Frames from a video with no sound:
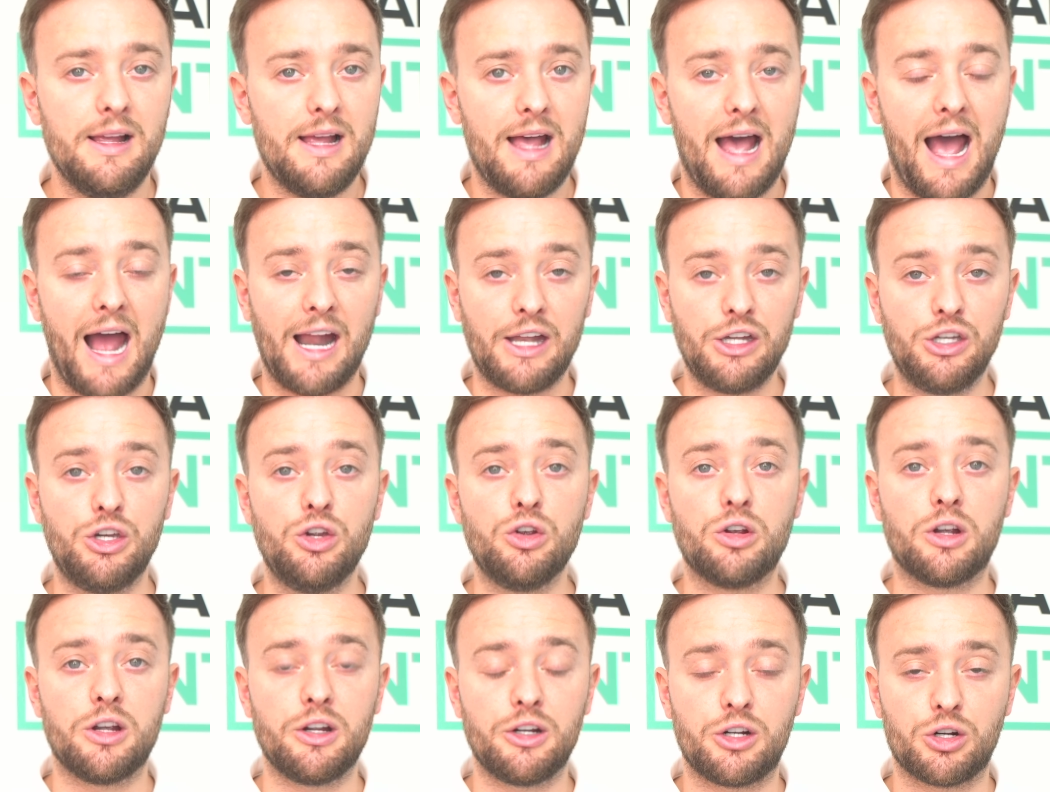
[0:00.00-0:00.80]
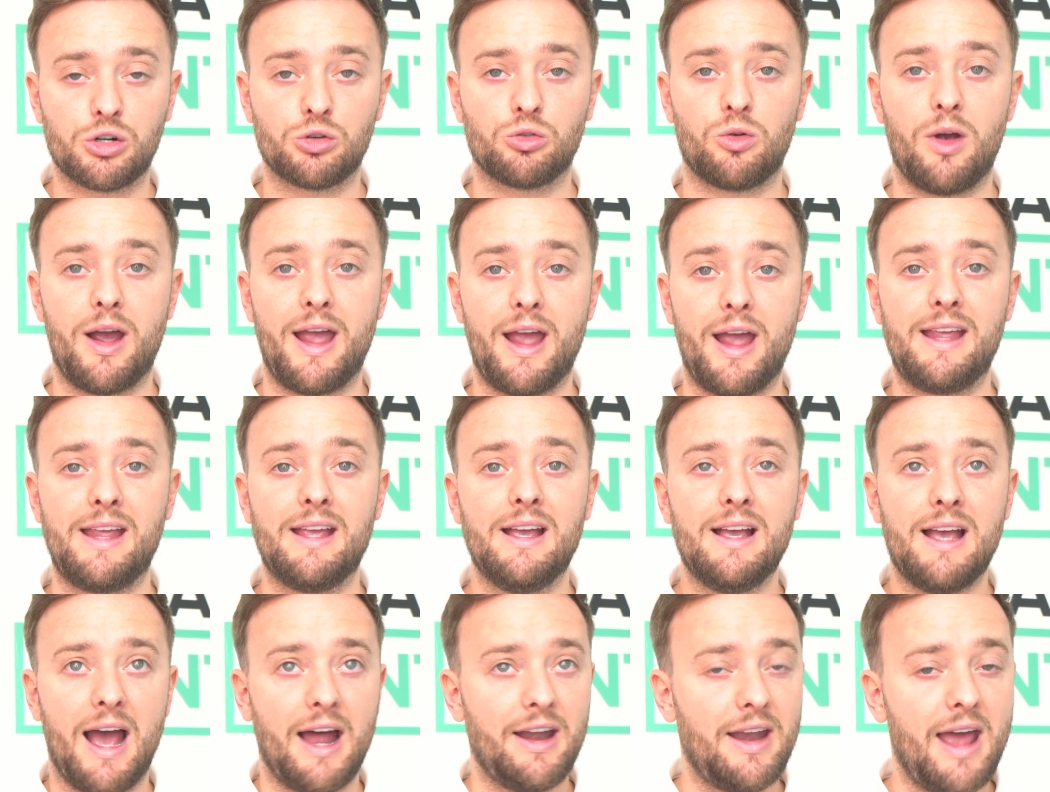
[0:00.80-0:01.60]
and you can create
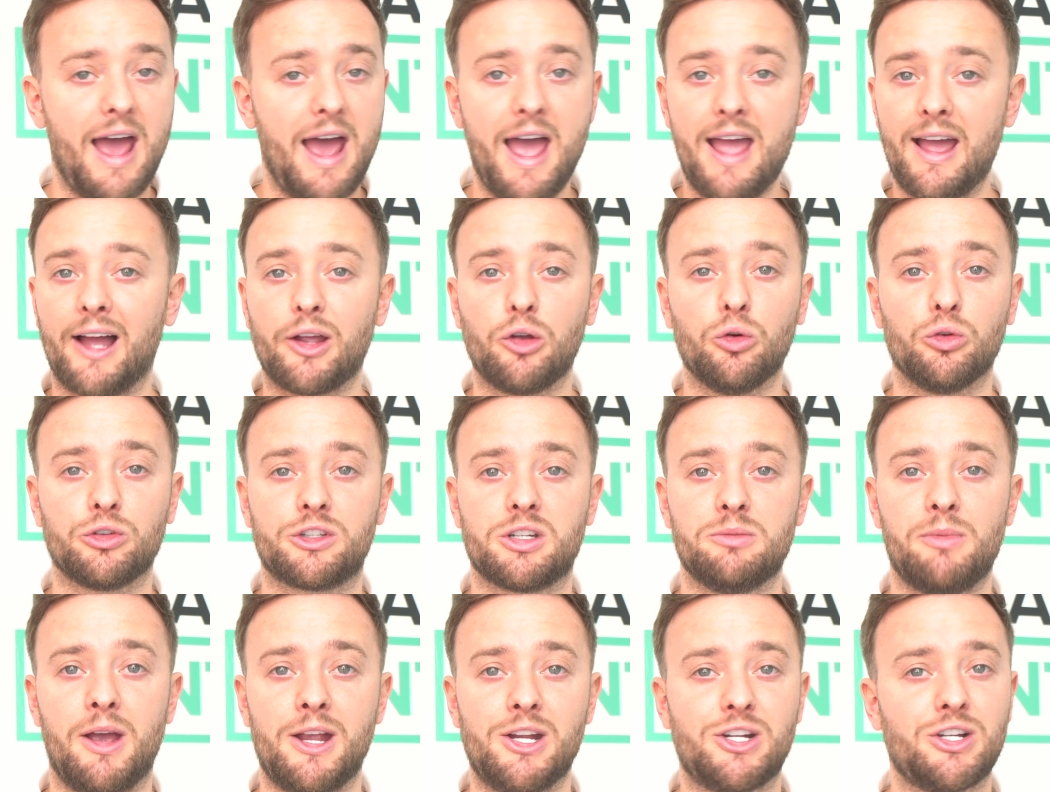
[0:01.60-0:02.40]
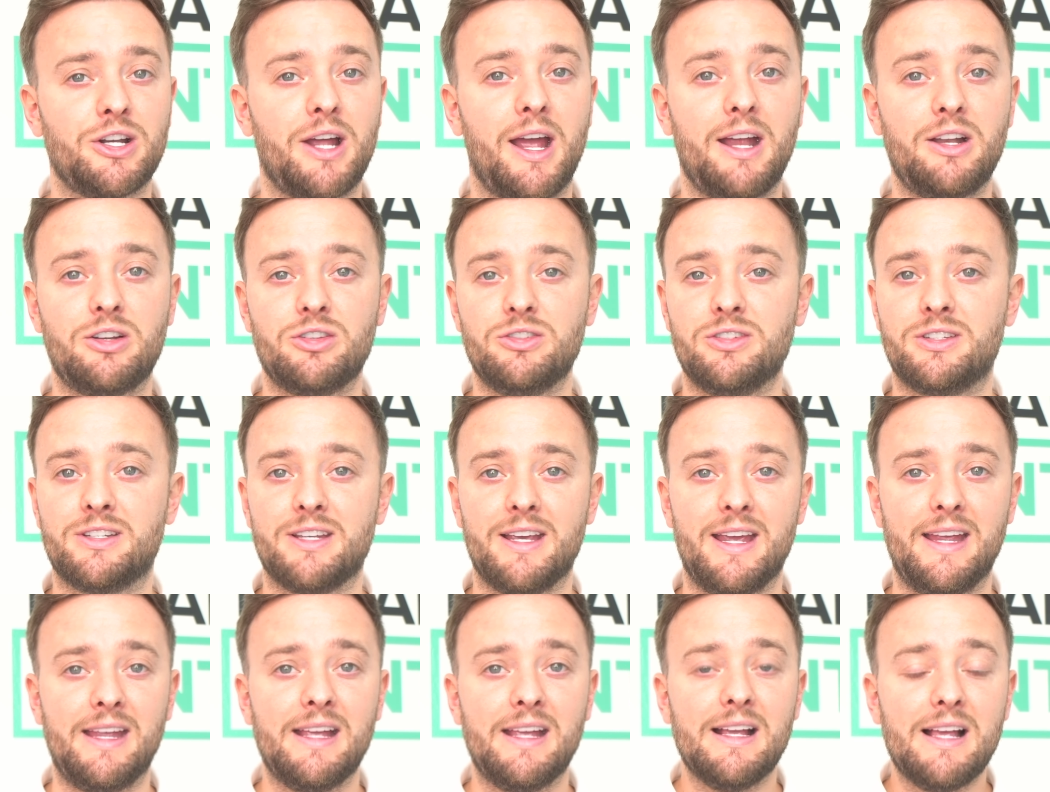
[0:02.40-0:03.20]
an AI automation
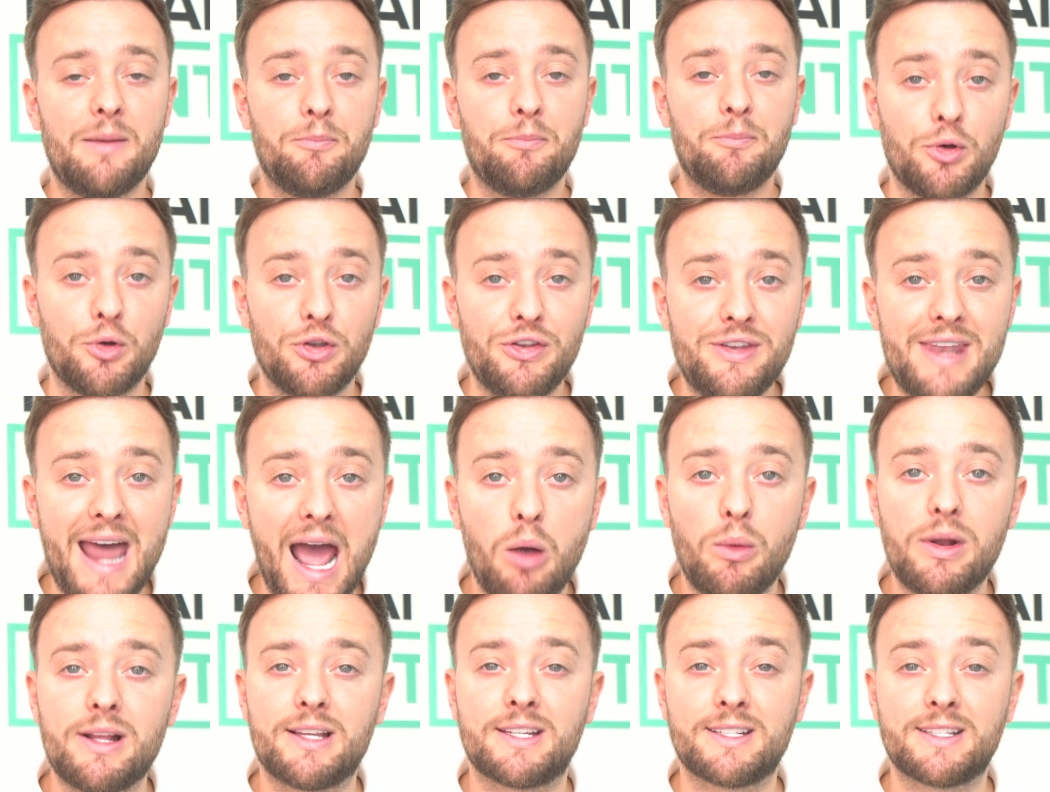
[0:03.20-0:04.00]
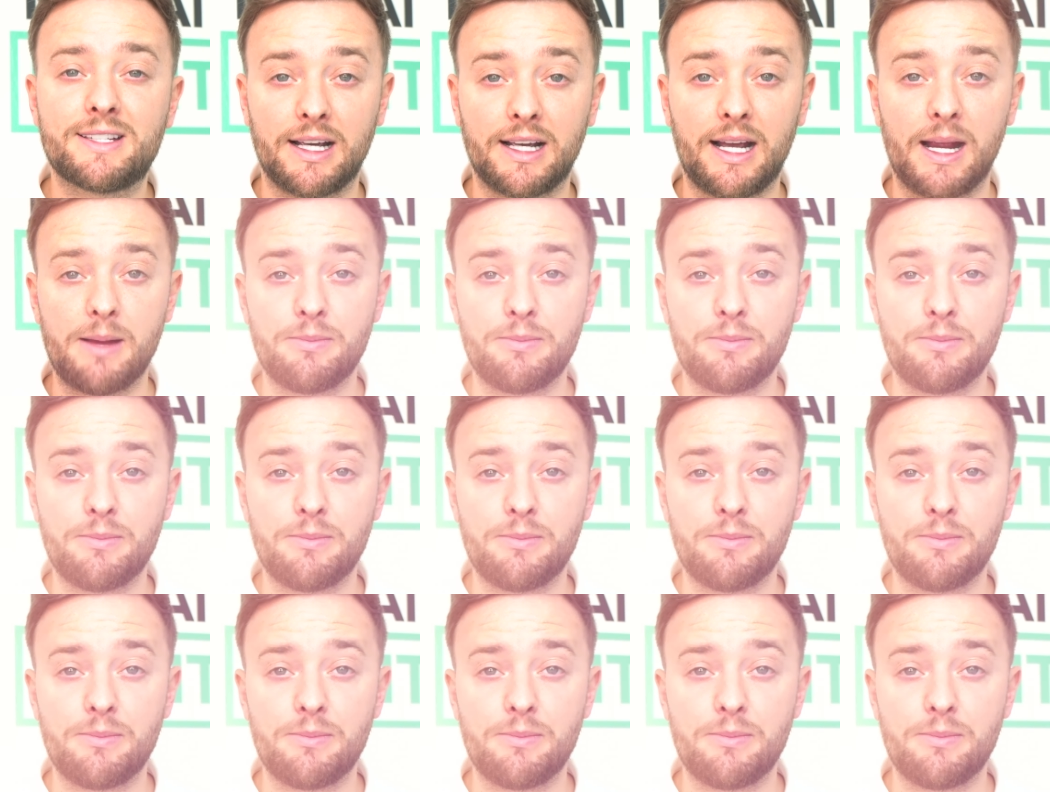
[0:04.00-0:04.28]
agency, but now it's time